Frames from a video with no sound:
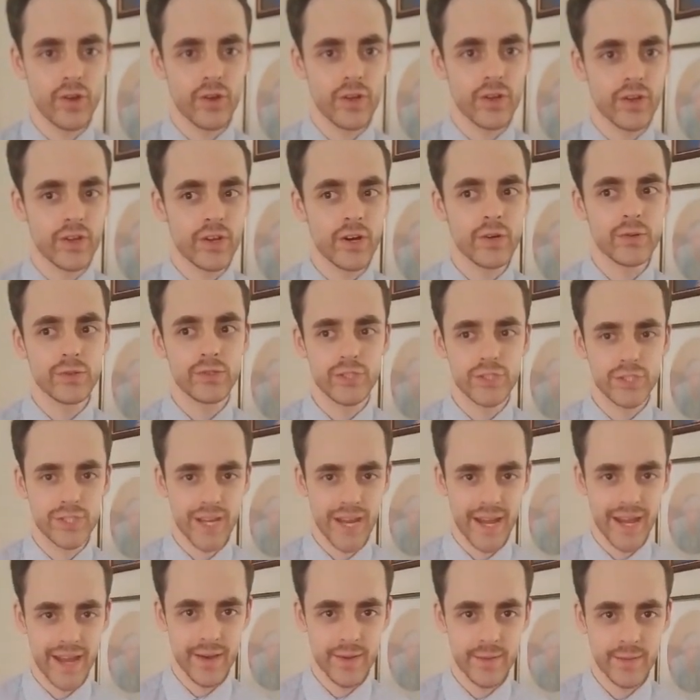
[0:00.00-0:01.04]
on a ghost
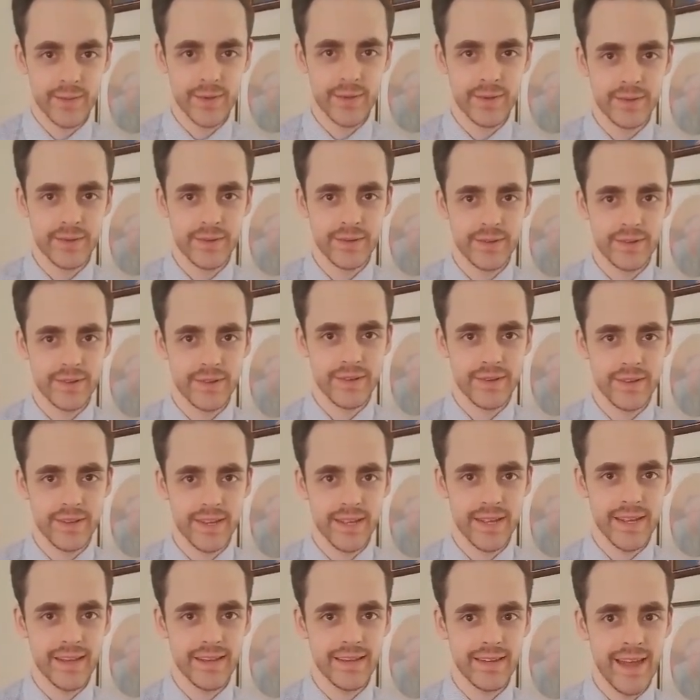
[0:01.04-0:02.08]
town
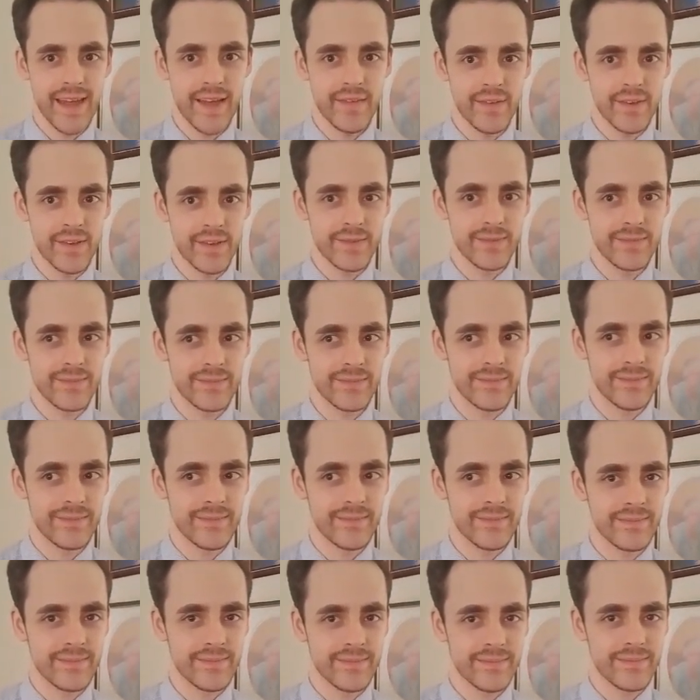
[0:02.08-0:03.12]
in Devon.
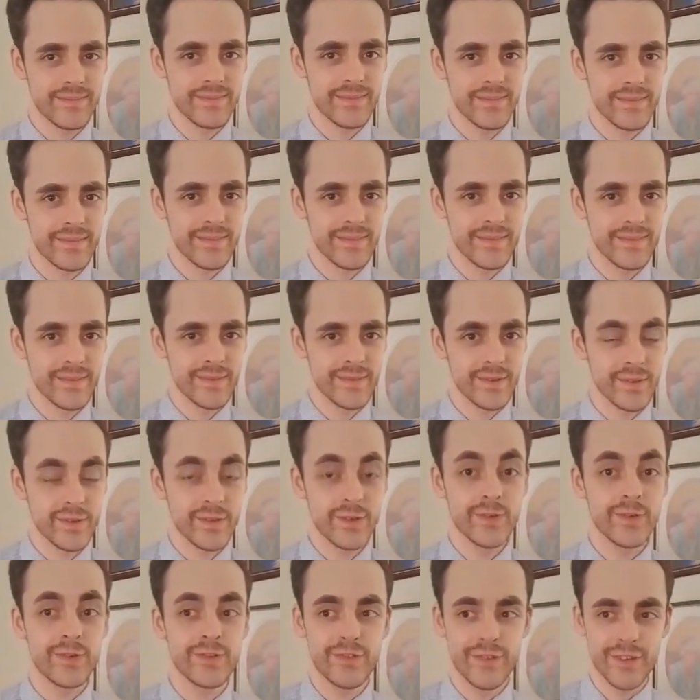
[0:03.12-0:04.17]

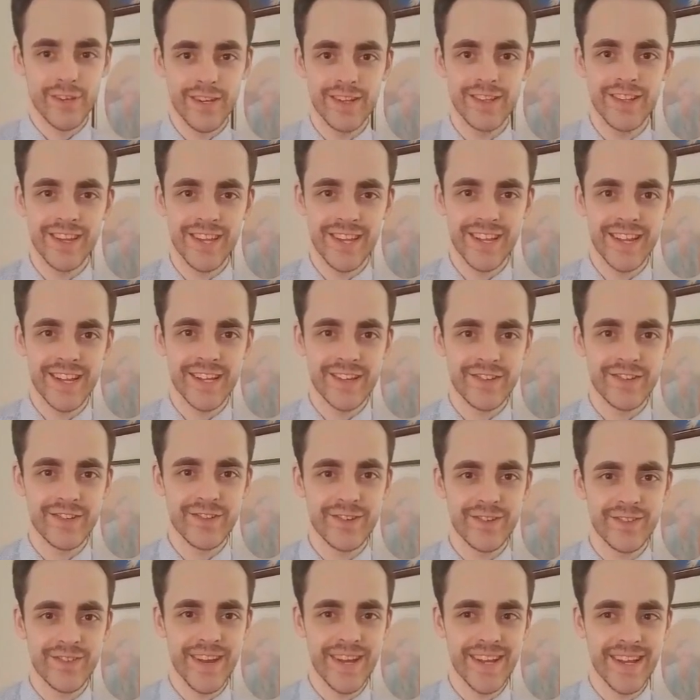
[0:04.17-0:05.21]
You've seen the
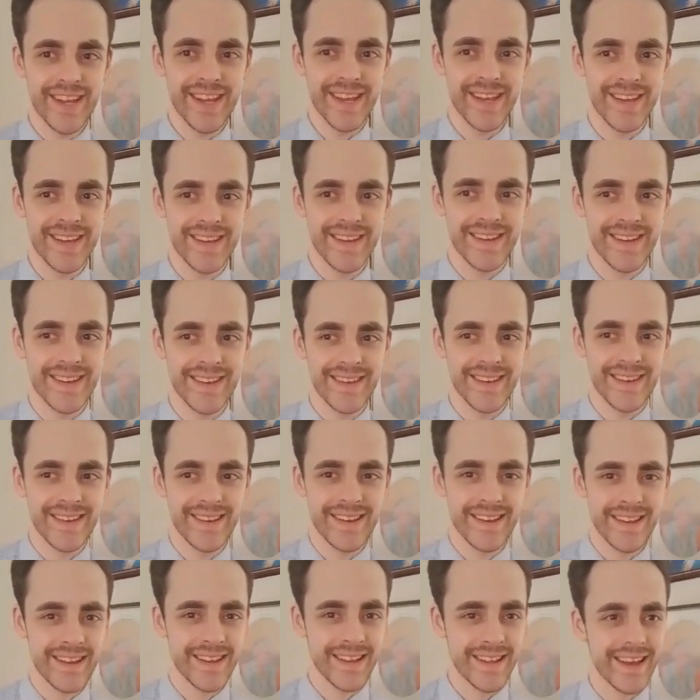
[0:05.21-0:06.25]
connection already?
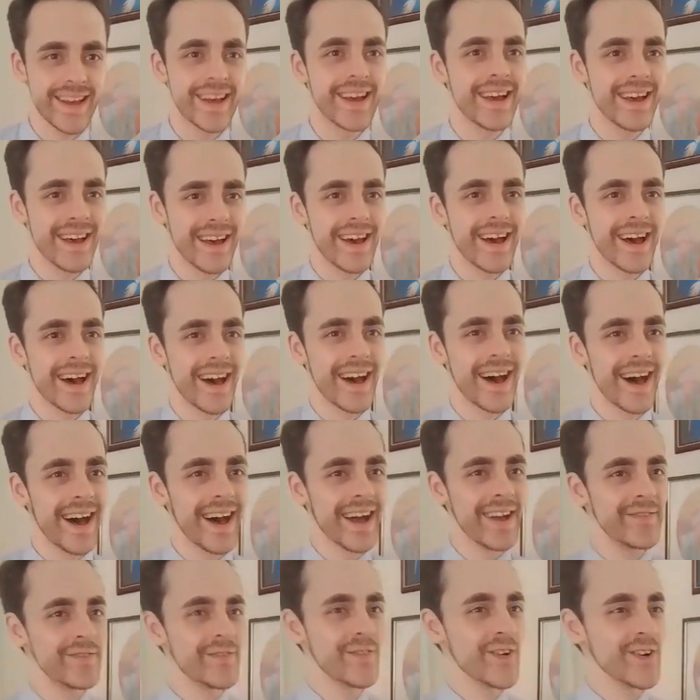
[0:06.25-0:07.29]

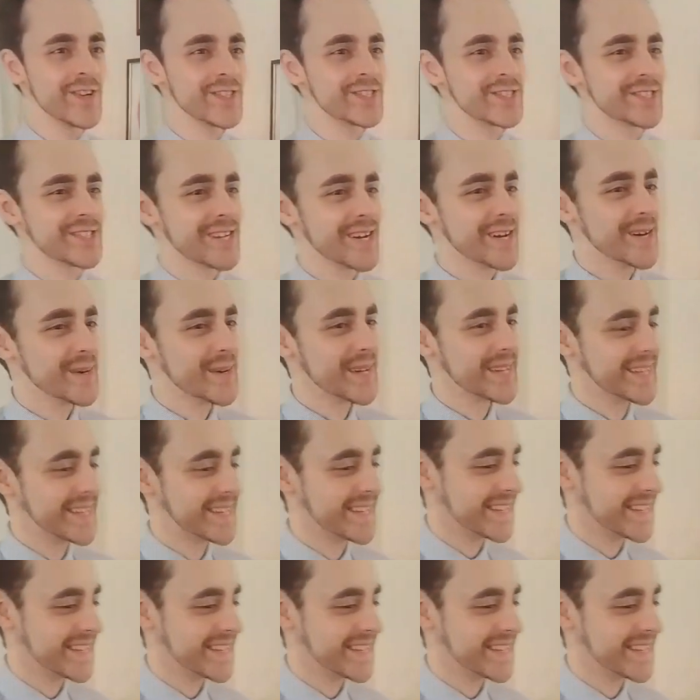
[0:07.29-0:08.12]
I thought so.